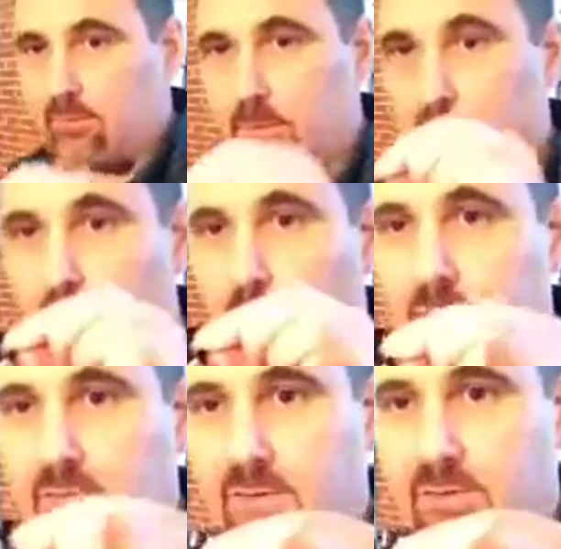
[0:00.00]
You open
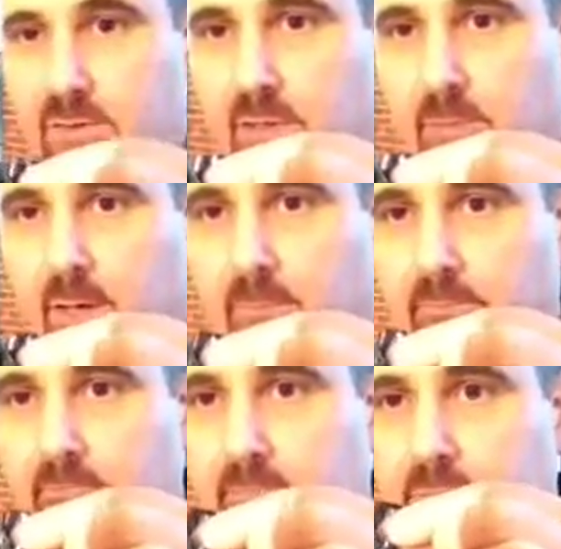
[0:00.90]
the scissor clip
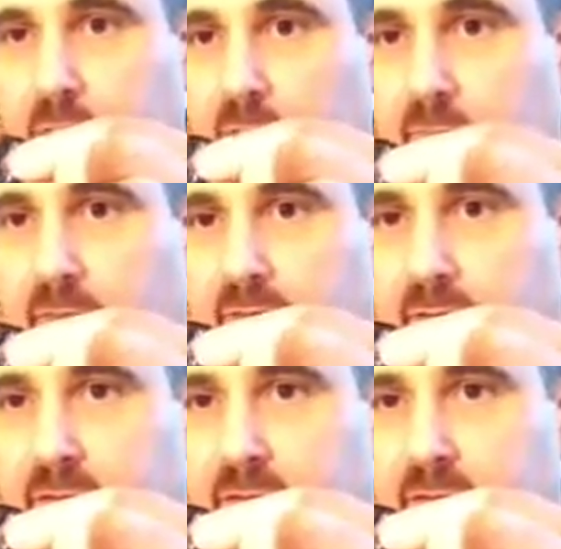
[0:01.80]
up so that it fits